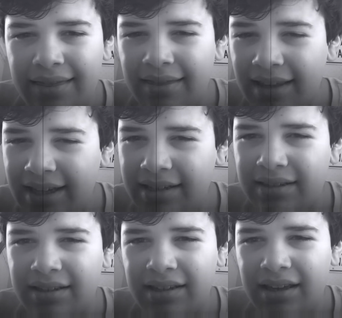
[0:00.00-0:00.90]
think
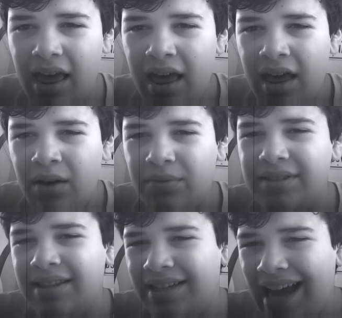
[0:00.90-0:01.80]

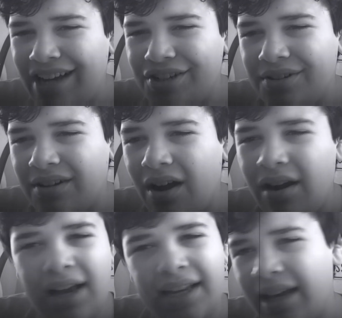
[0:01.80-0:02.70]
was it the National
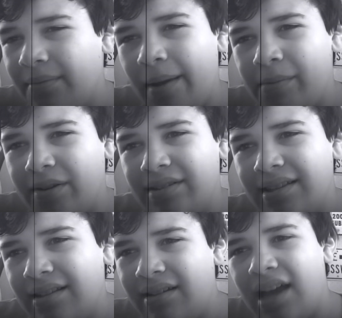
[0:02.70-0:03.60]
Guard? I can't remember. Is
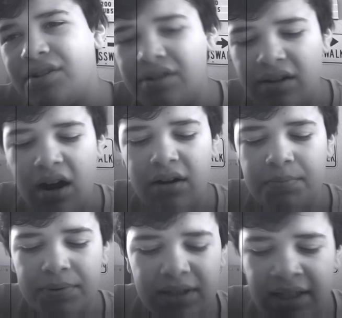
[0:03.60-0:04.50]
it the National Guard or
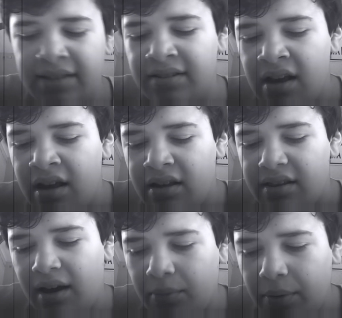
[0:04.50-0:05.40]
police that were